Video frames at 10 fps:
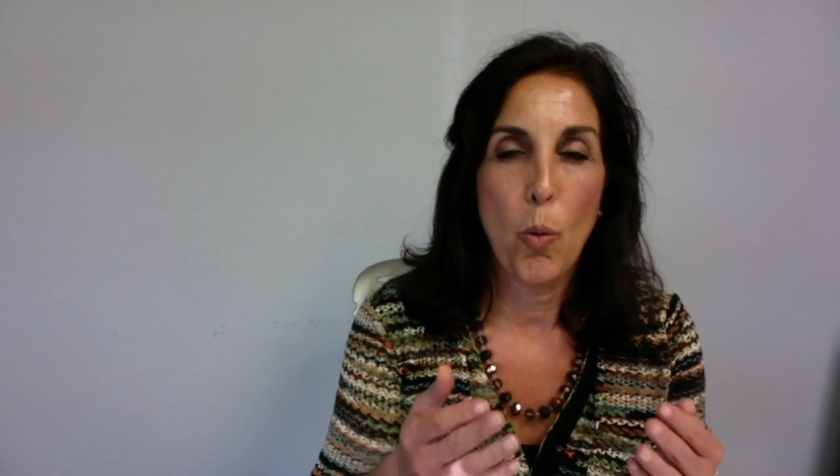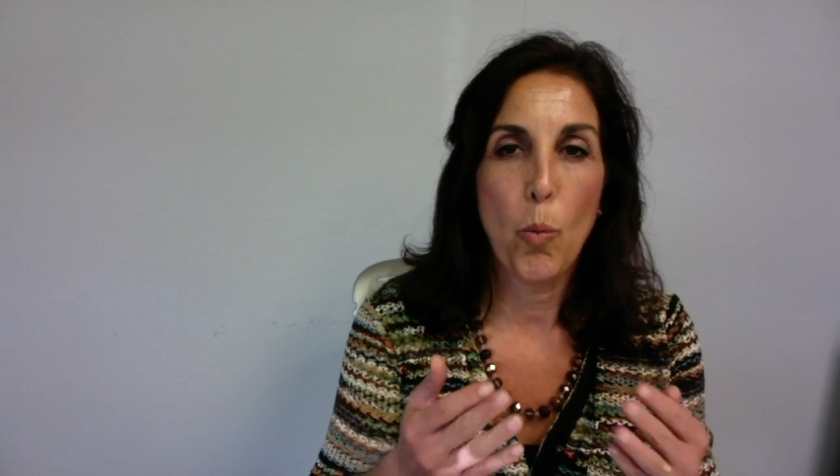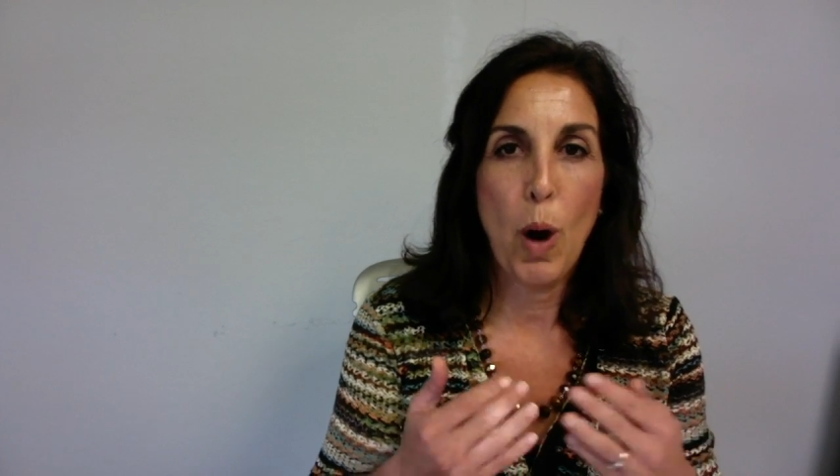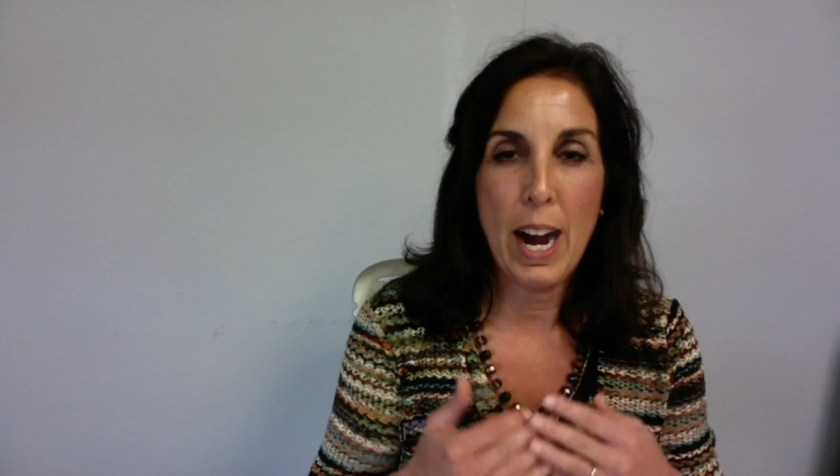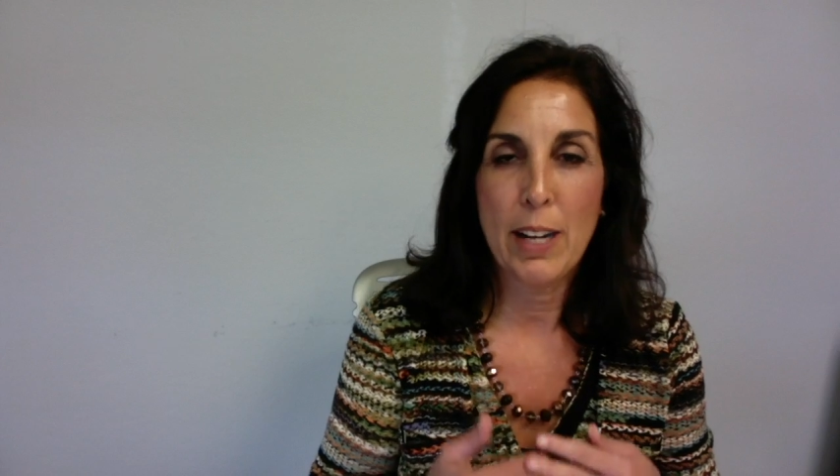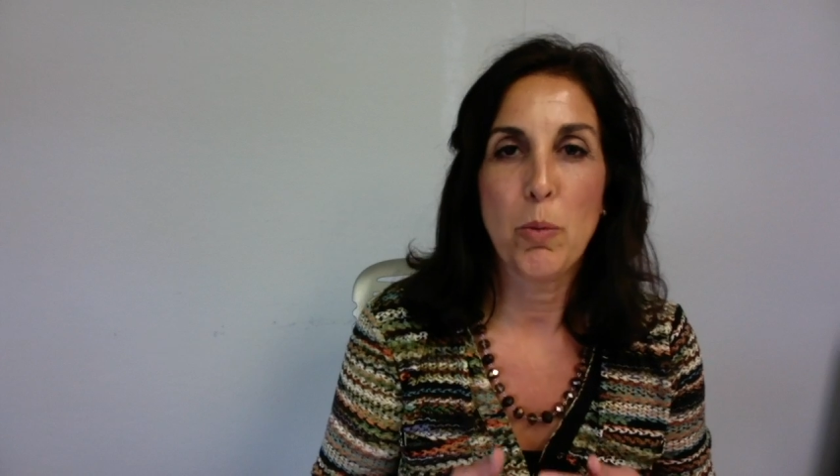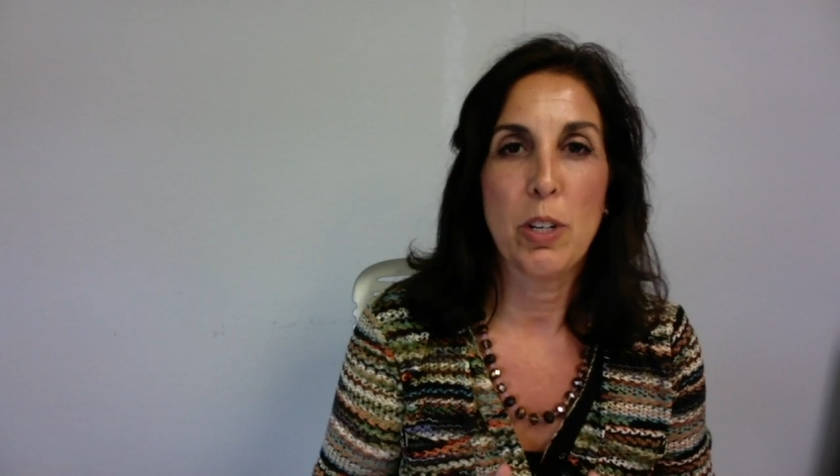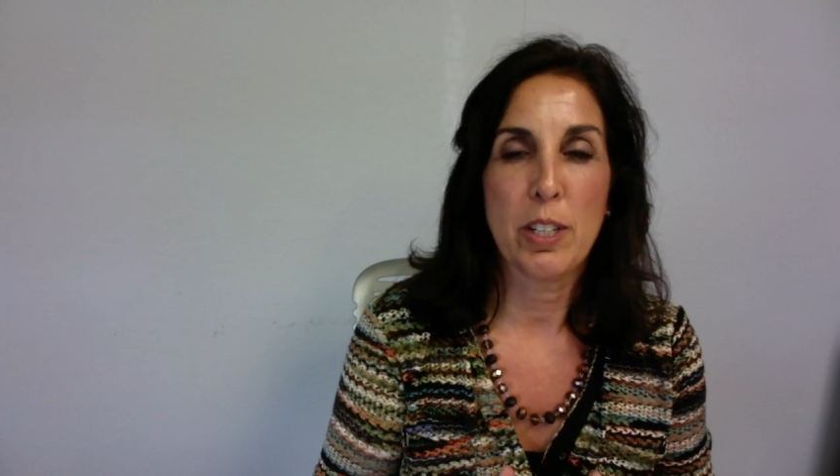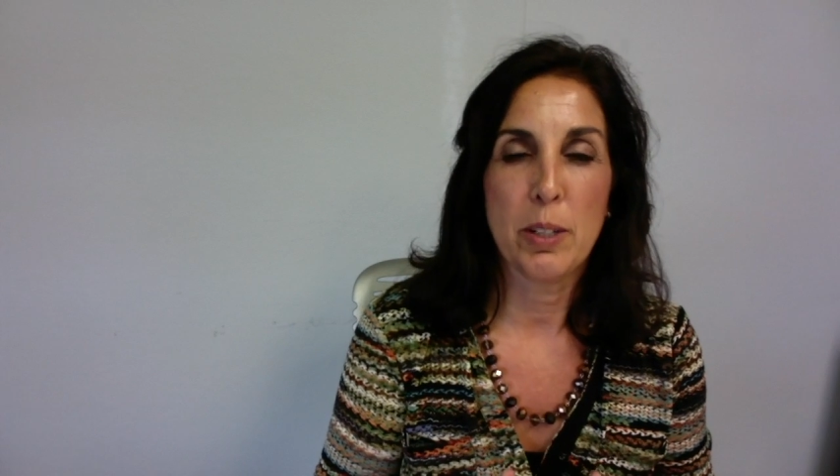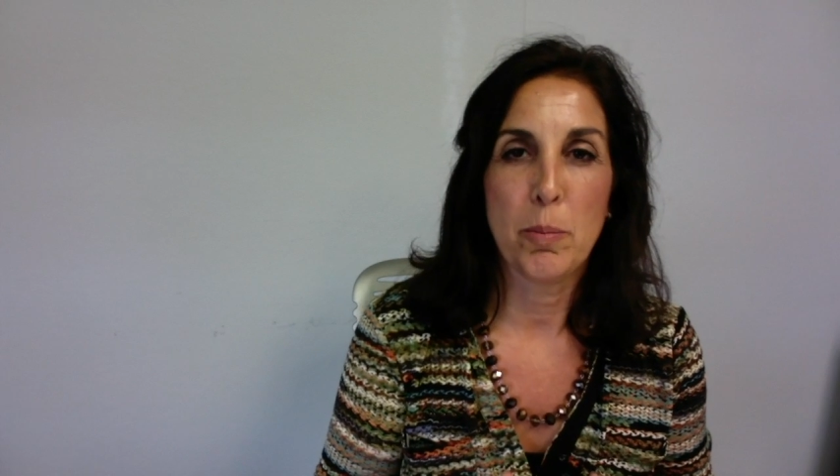why
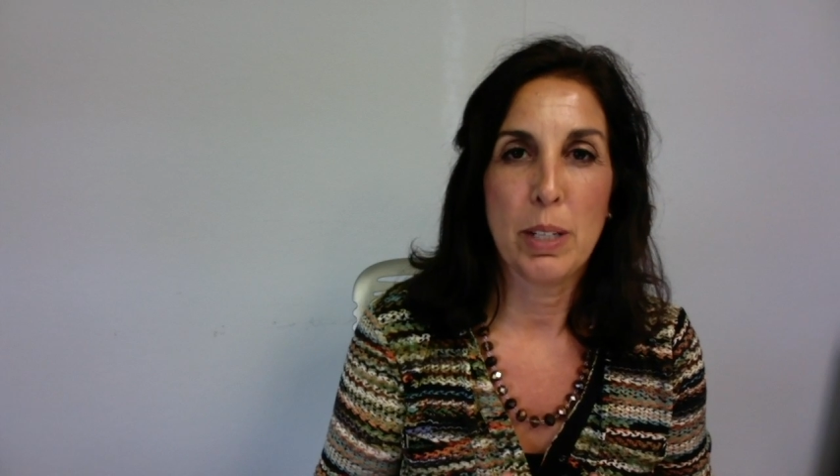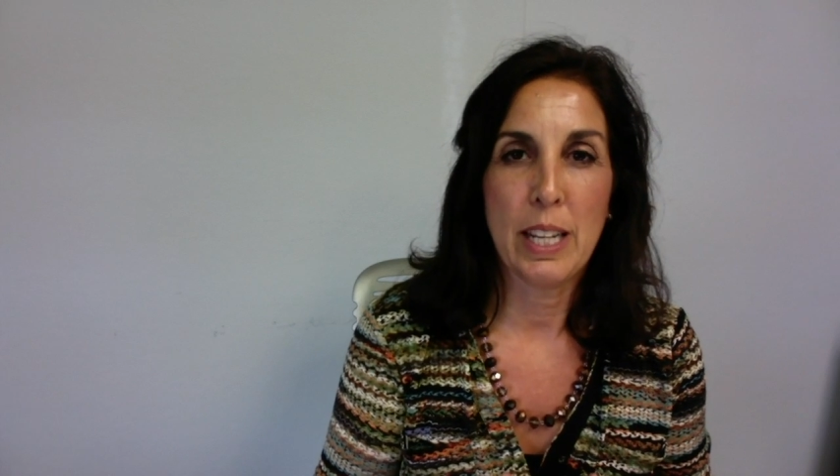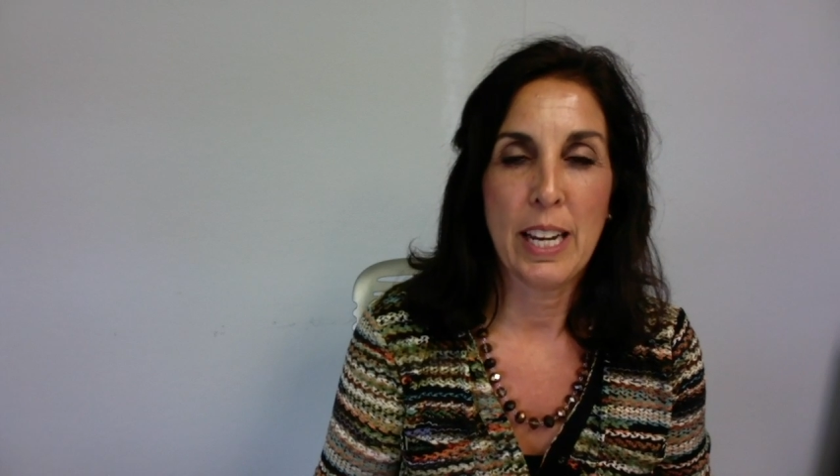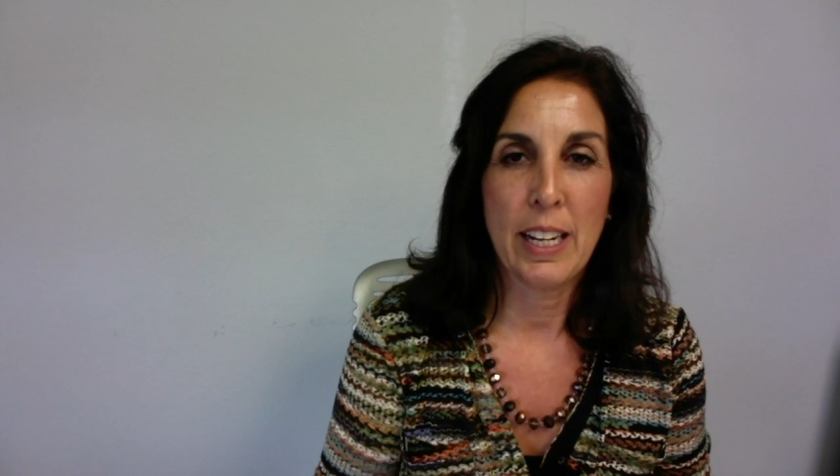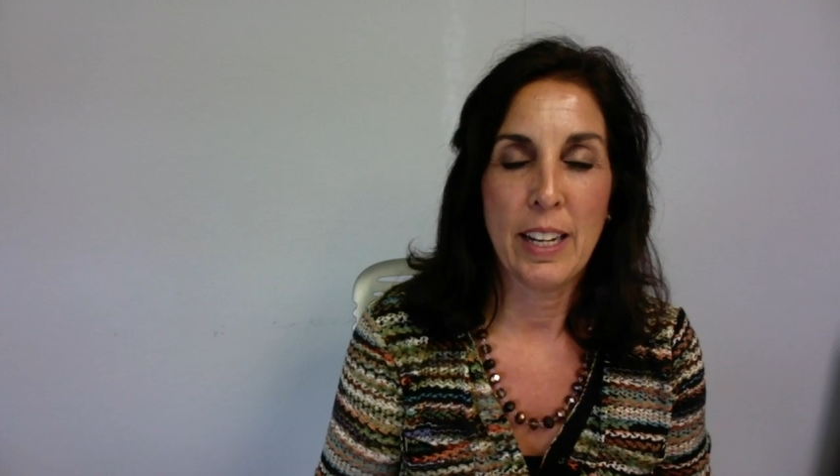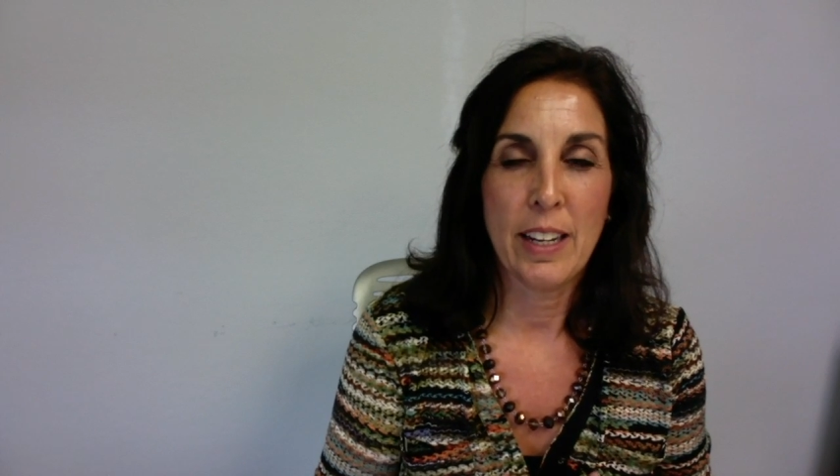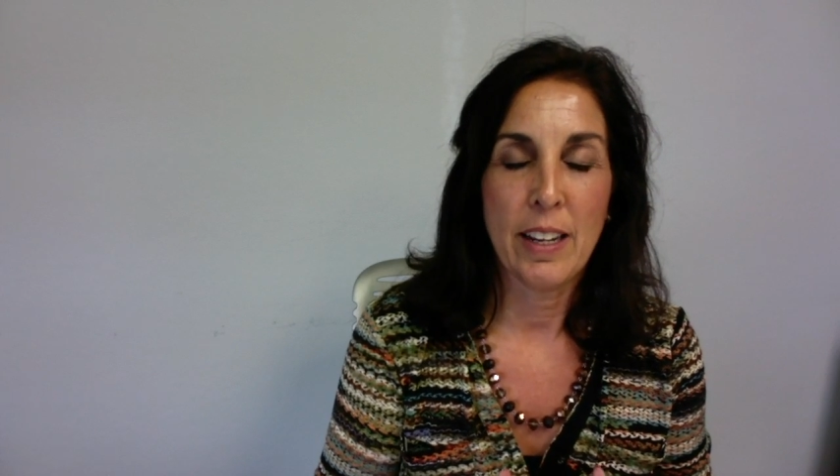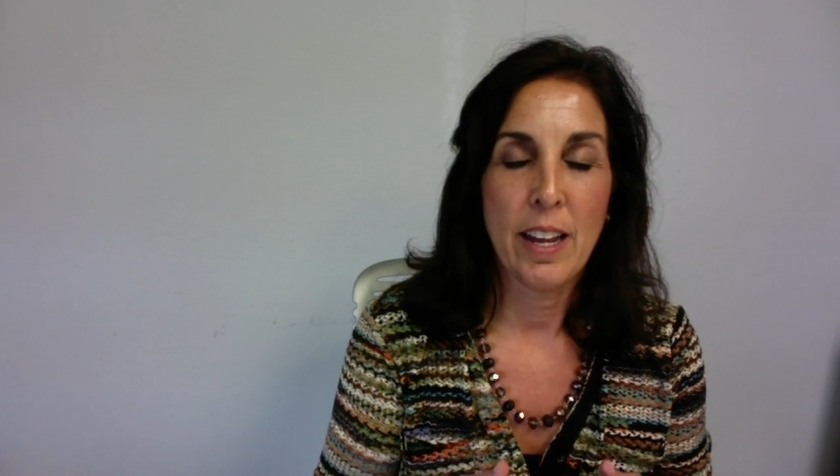we're complaining.